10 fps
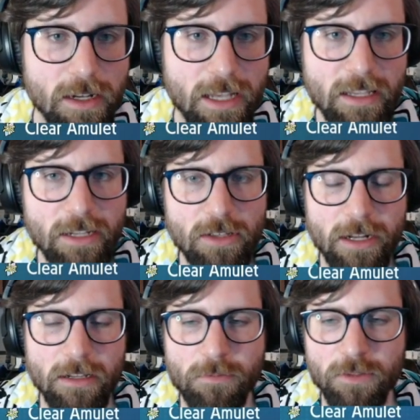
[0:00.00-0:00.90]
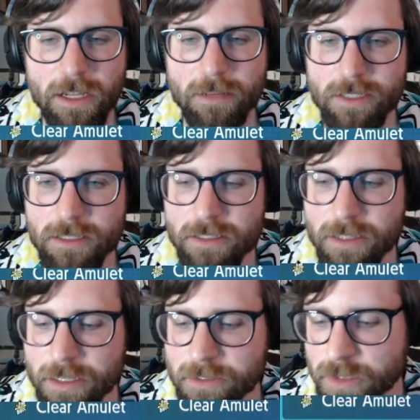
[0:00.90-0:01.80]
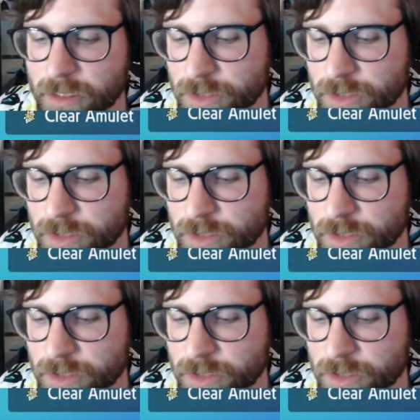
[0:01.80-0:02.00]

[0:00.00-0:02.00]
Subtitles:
I think I do that a couple times in today's video.